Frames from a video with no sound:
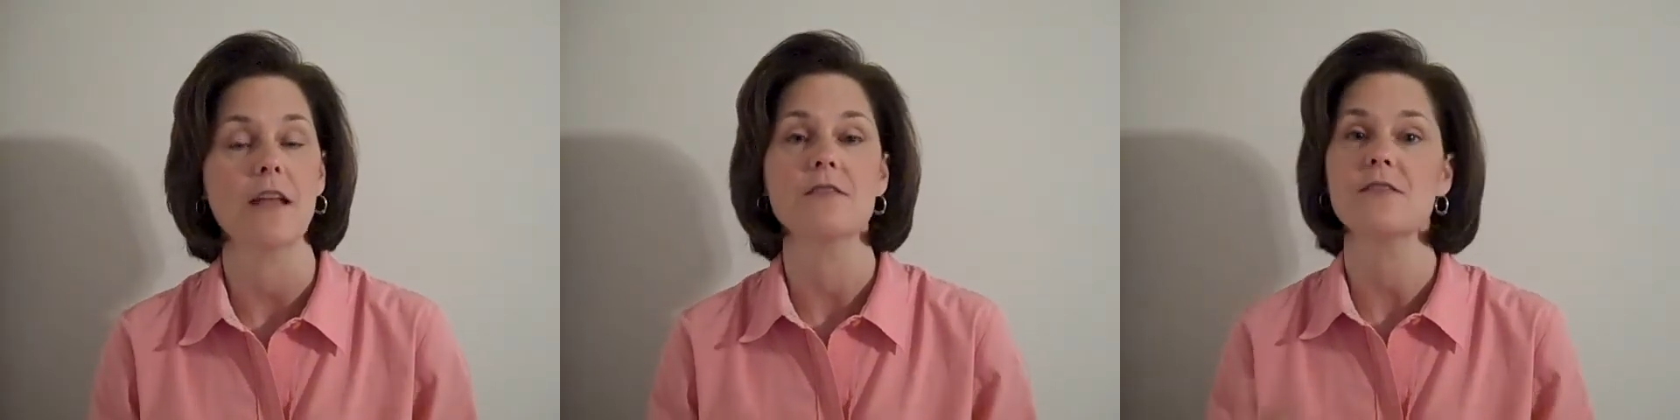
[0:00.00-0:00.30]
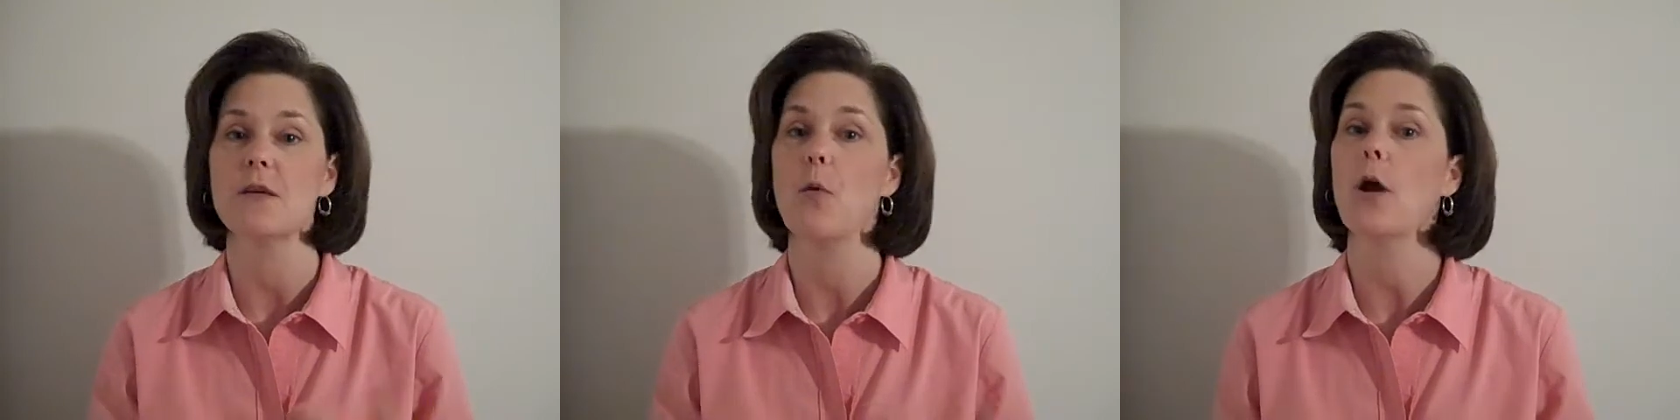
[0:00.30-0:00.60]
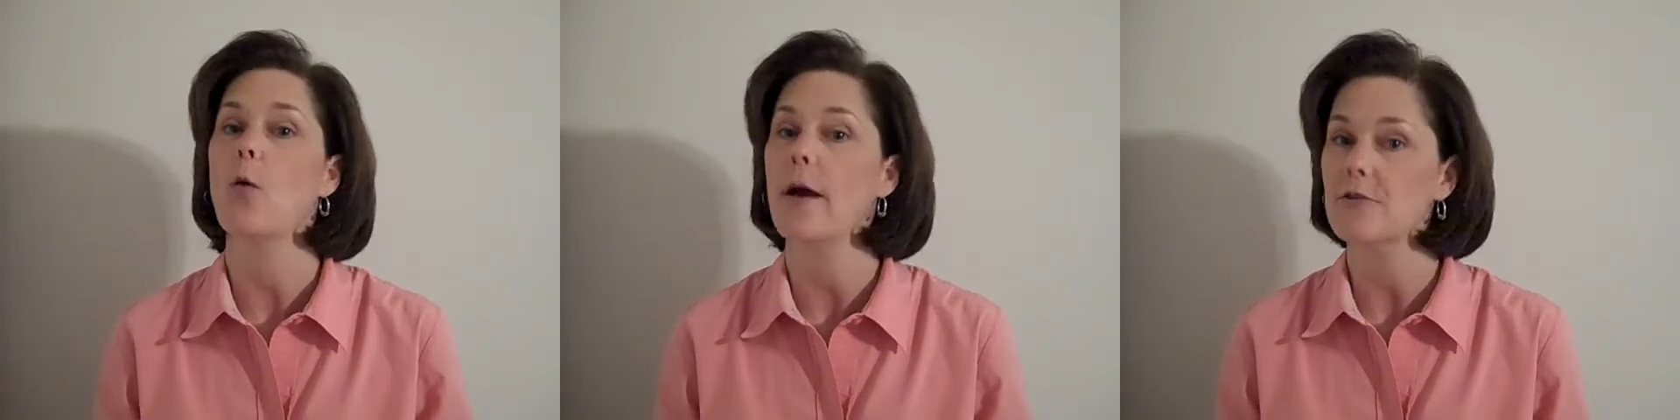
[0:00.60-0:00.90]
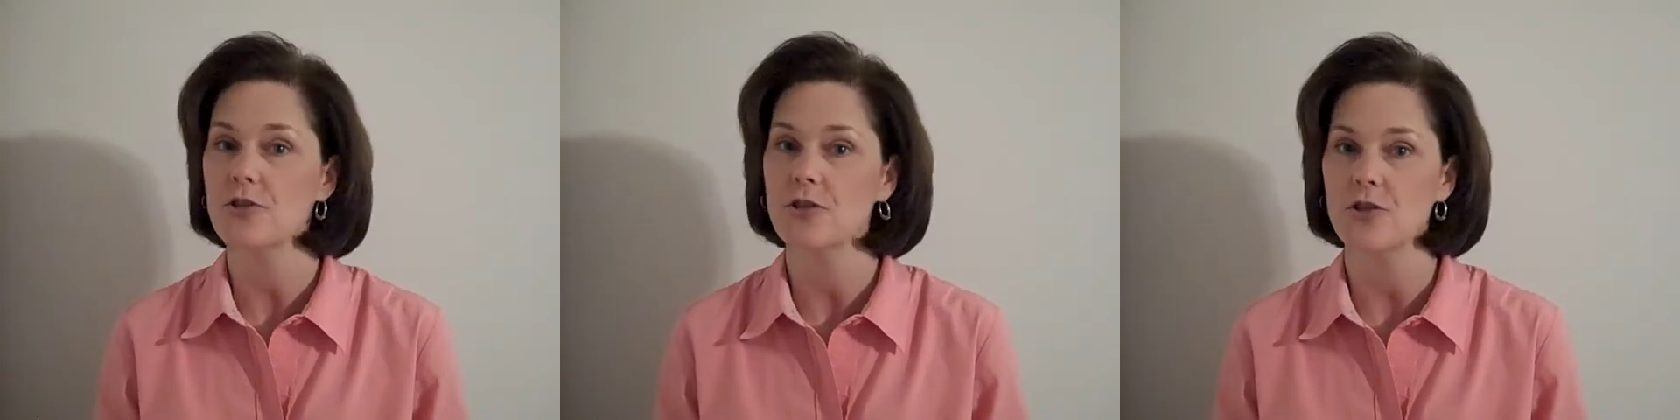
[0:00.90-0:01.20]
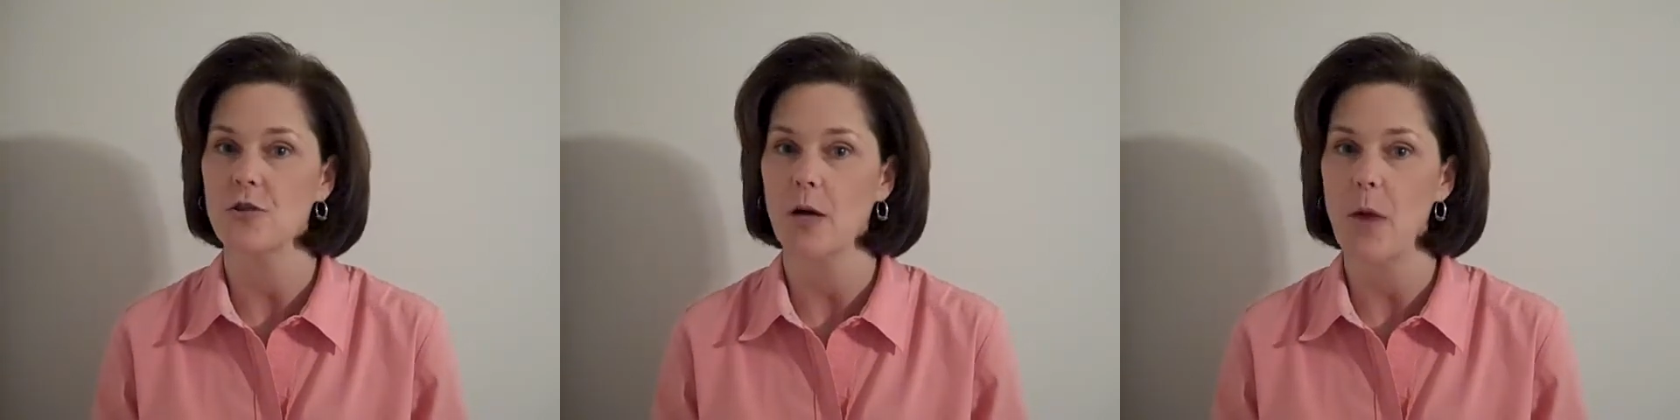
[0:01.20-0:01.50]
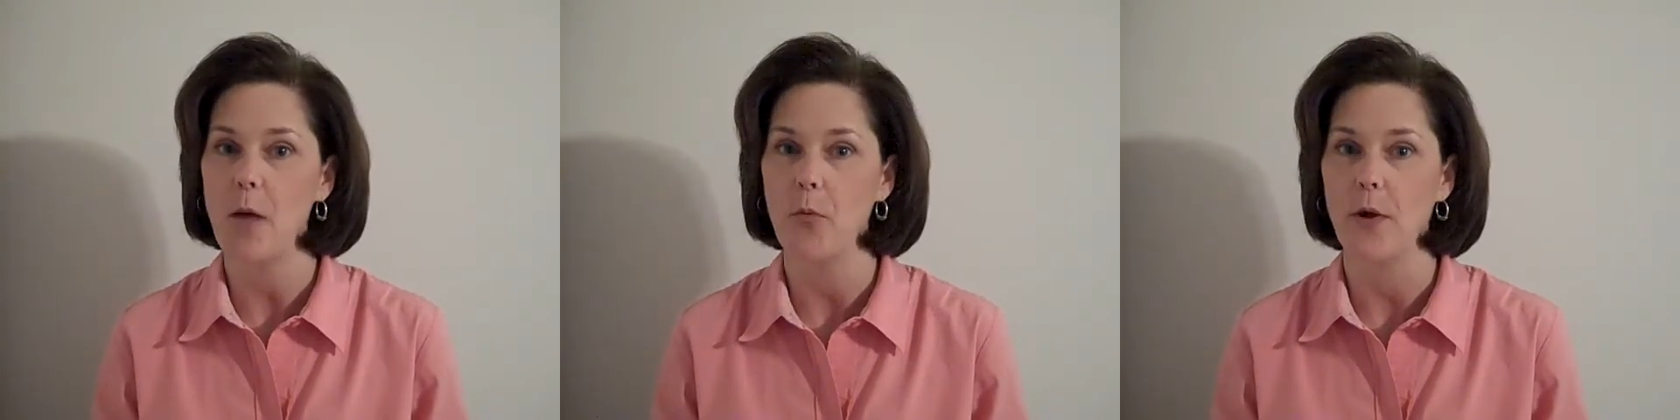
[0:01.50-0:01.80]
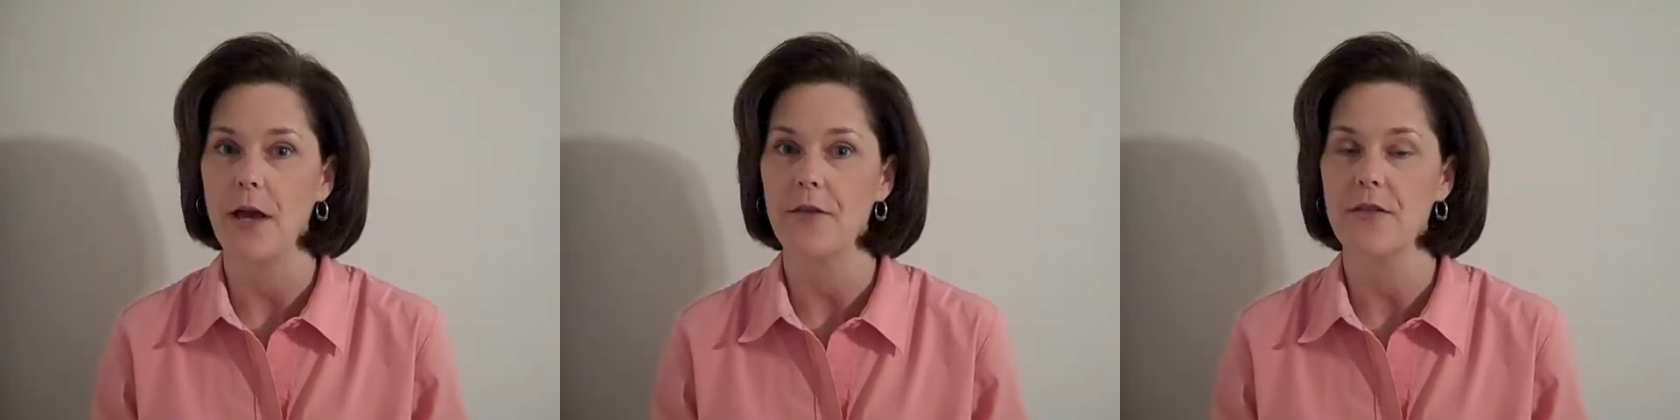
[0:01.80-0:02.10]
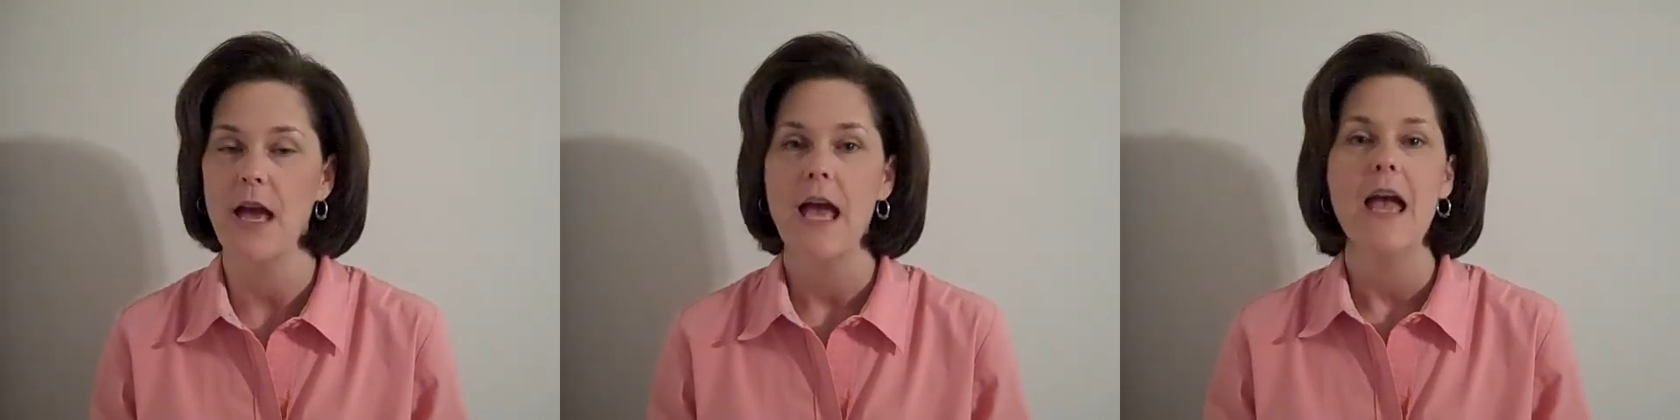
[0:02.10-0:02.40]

and see what questions you come up with,